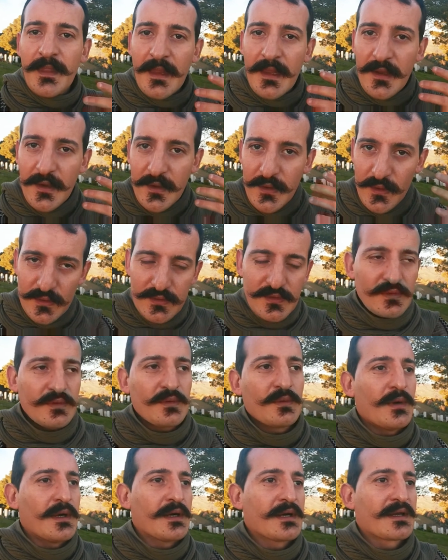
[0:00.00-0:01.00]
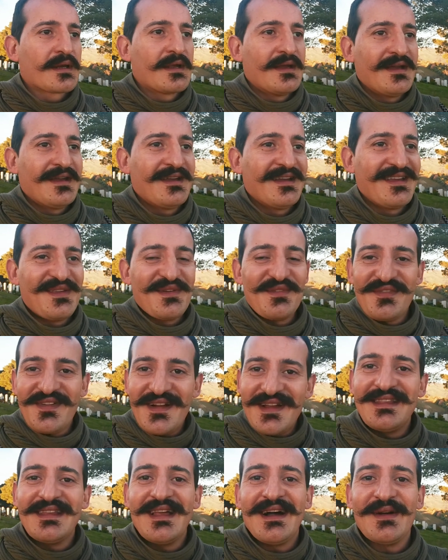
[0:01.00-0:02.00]
you do the work. You
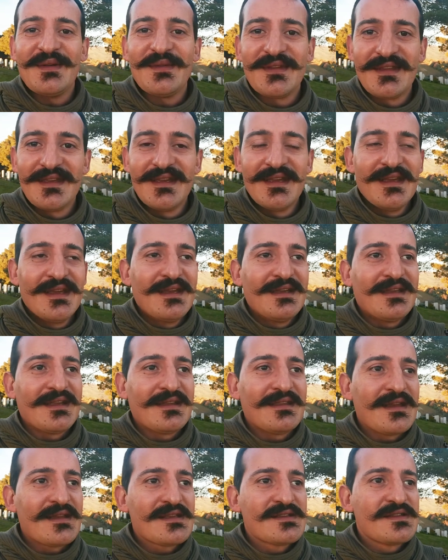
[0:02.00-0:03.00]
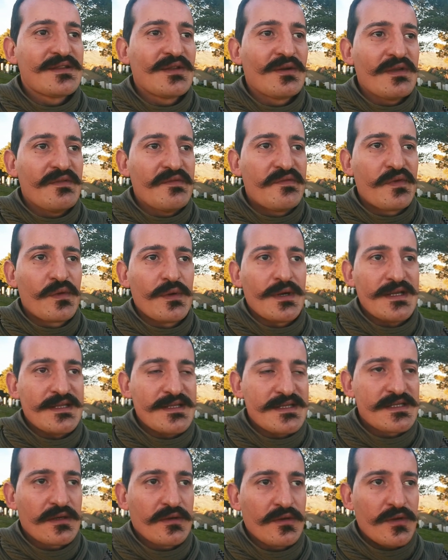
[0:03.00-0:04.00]
find out that there is no
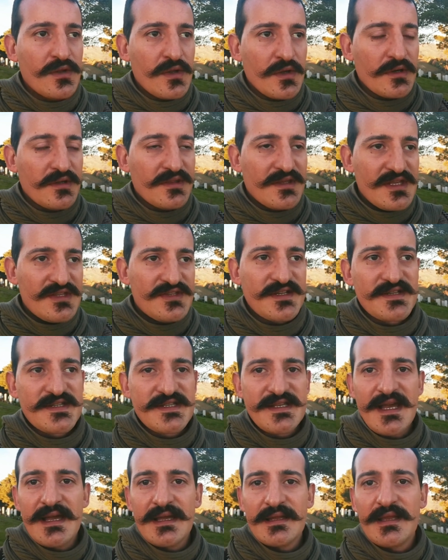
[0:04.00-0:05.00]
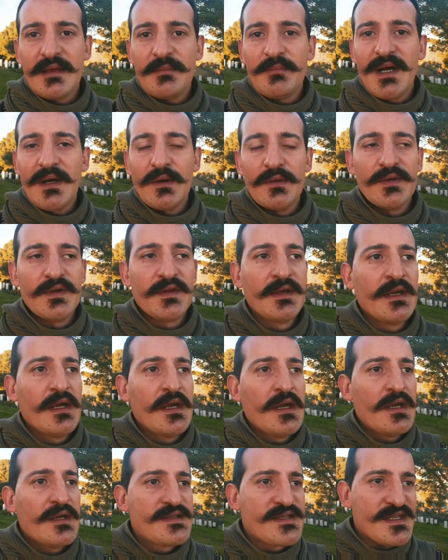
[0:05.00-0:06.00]
influence on your teacher's side about
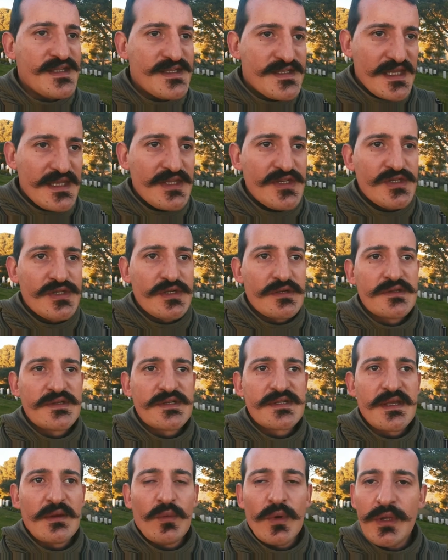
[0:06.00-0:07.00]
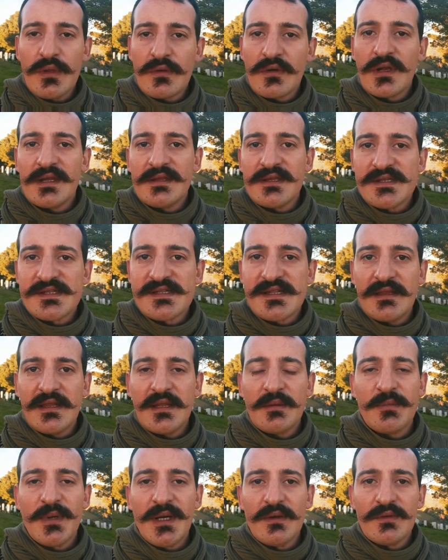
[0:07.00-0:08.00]
sensations and what you're going to understand
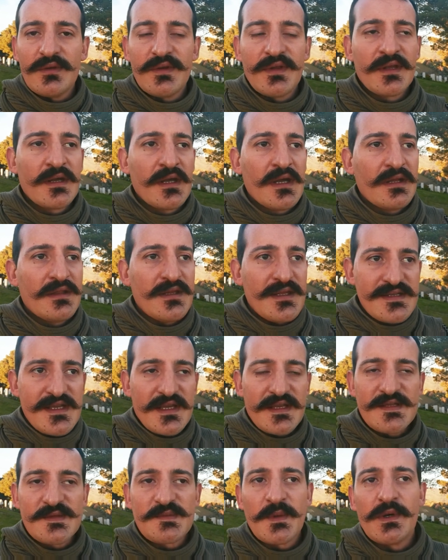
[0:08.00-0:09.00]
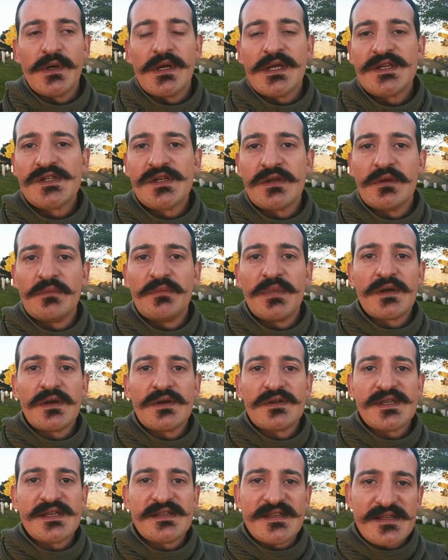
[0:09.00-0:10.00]
about this exploration,
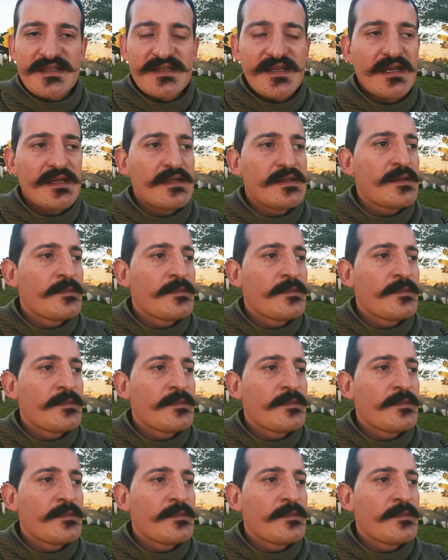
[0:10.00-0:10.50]
because, as I said,